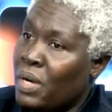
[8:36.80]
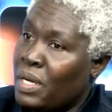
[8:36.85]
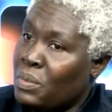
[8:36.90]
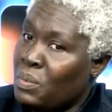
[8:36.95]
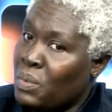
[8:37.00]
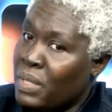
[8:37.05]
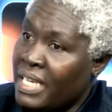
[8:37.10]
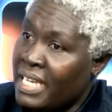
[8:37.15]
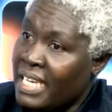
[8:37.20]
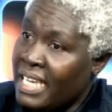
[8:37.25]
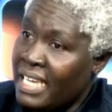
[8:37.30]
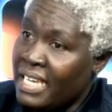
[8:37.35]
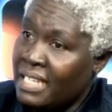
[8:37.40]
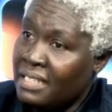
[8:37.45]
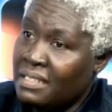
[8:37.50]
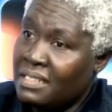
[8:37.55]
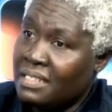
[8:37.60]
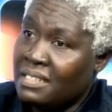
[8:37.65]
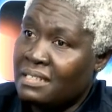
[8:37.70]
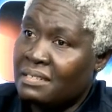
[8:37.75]
when we
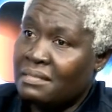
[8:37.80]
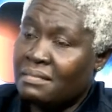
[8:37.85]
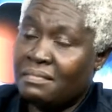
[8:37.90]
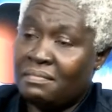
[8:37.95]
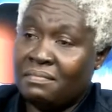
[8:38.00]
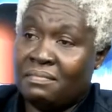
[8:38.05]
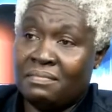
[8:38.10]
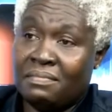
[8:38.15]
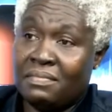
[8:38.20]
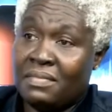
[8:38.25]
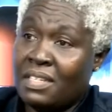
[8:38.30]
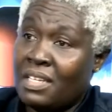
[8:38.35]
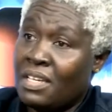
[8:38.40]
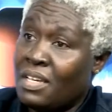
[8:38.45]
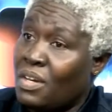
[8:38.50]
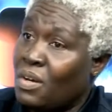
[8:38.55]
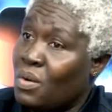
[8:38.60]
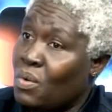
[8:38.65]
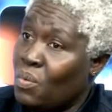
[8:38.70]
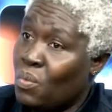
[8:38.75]
eat,
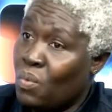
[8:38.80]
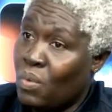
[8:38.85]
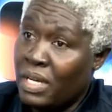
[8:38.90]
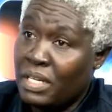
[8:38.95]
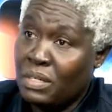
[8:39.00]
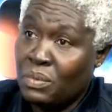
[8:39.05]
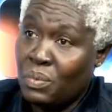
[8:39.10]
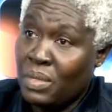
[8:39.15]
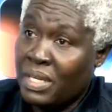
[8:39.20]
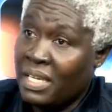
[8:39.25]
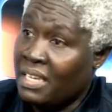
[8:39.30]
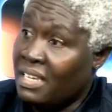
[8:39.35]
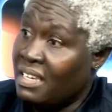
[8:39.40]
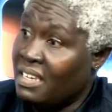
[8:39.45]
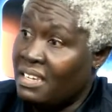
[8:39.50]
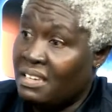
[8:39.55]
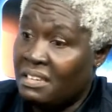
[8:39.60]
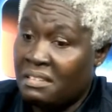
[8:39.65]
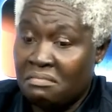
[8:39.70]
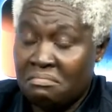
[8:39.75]
when
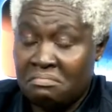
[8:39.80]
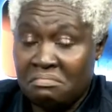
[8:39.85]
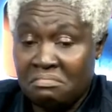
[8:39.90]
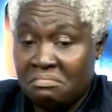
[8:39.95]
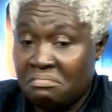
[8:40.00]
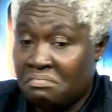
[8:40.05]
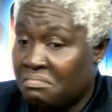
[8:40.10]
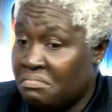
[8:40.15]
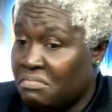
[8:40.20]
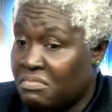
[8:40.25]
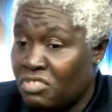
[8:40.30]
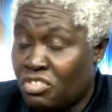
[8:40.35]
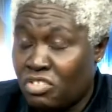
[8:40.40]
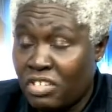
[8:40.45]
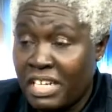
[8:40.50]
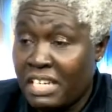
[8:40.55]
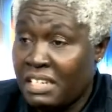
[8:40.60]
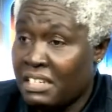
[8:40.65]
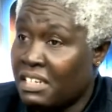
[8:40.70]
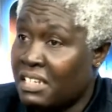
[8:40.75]
we
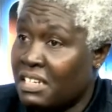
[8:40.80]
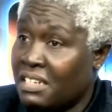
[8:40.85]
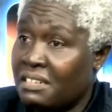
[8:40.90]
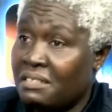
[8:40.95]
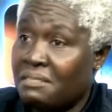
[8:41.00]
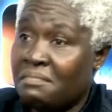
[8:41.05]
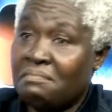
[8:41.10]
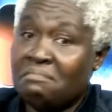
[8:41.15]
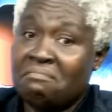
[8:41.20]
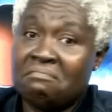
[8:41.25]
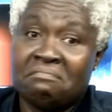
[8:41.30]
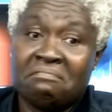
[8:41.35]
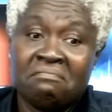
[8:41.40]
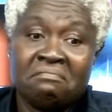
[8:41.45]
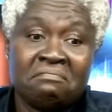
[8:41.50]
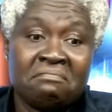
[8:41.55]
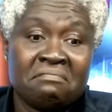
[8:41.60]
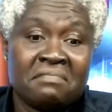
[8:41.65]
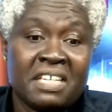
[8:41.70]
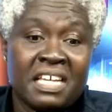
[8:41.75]
drink,
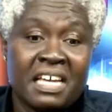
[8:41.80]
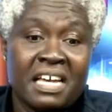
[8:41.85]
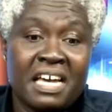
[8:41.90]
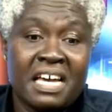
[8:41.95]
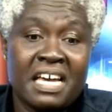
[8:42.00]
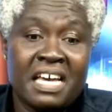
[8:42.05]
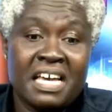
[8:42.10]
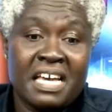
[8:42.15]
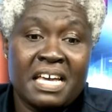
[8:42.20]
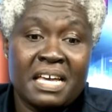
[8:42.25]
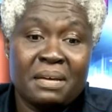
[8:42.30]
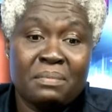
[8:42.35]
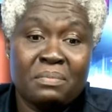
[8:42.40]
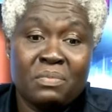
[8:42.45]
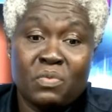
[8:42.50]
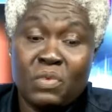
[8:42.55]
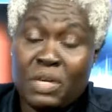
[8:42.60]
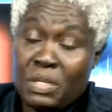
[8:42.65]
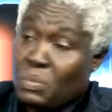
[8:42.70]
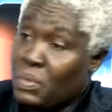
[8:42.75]

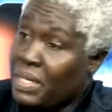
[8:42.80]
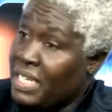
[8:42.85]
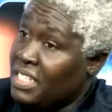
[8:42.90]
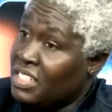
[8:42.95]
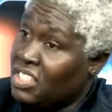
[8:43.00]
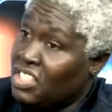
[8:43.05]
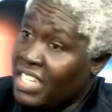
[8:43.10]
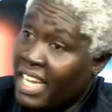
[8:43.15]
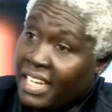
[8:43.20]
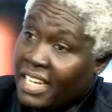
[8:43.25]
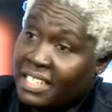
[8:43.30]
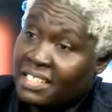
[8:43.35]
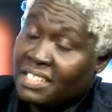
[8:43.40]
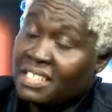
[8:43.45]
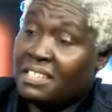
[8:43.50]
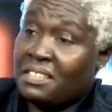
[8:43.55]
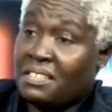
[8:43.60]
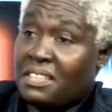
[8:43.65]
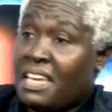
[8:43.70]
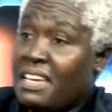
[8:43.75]
when we
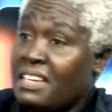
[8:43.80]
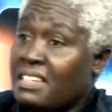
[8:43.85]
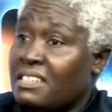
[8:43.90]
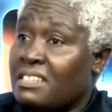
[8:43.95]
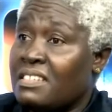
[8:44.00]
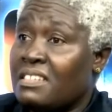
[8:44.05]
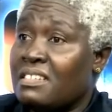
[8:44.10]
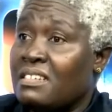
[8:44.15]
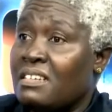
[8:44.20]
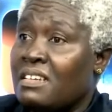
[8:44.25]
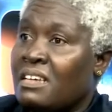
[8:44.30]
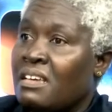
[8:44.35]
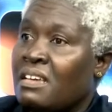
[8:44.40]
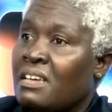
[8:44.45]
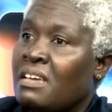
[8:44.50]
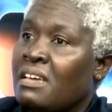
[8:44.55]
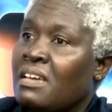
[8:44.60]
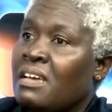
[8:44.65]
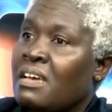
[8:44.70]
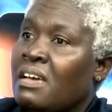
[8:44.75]
inject things,
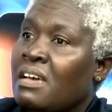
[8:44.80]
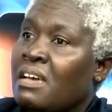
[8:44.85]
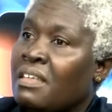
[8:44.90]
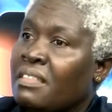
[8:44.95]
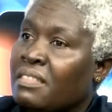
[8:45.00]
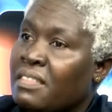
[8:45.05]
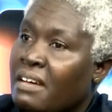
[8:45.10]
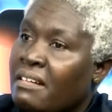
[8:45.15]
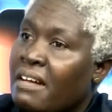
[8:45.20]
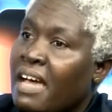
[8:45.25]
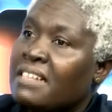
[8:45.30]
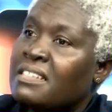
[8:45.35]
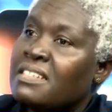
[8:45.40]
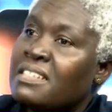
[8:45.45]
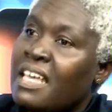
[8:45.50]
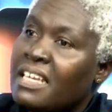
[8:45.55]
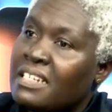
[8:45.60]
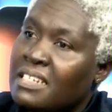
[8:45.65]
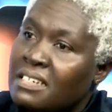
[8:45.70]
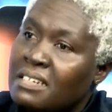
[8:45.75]
there are
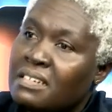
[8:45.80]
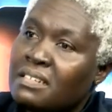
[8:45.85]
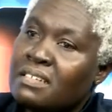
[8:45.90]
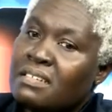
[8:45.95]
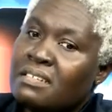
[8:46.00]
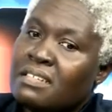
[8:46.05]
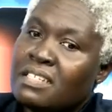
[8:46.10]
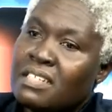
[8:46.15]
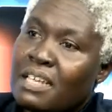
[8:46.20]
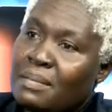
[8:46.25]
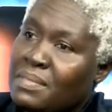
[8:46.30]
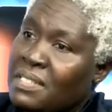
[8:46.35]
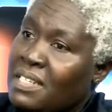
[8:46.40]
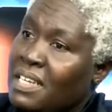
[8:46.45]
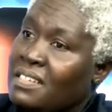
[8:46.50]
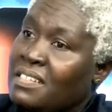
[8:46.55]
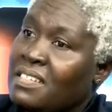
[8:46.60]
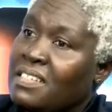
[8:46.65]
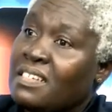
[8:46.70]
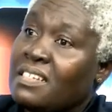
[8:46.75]
certain
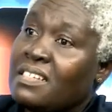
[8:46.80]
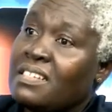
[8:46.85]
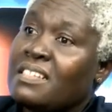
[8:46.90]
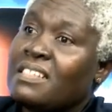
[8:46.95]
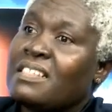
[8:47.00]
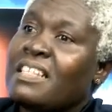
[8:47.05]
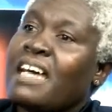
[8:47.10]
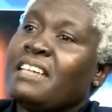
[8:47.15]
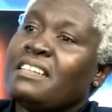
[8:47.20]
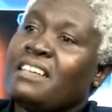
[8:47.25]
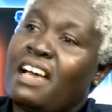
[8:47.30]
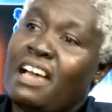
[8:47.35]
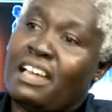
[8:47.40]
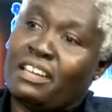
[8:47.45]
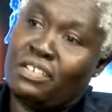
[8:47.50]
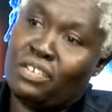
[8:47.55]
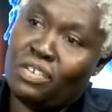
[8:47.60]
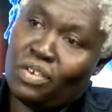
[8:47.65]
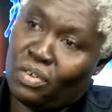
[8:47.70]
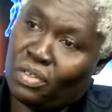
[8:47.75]
substances that
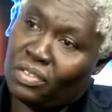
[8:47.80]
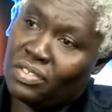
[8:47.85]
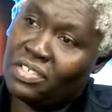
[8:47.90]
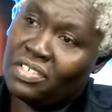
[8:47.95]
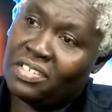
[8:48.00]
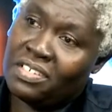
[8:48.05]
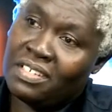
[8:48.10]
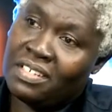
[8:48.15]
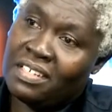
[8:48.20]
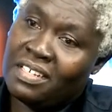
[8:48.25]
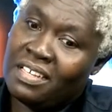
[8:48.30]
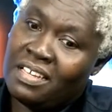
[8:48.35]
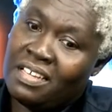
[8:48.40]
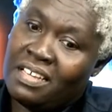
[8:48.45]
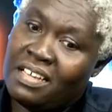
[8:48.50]
are not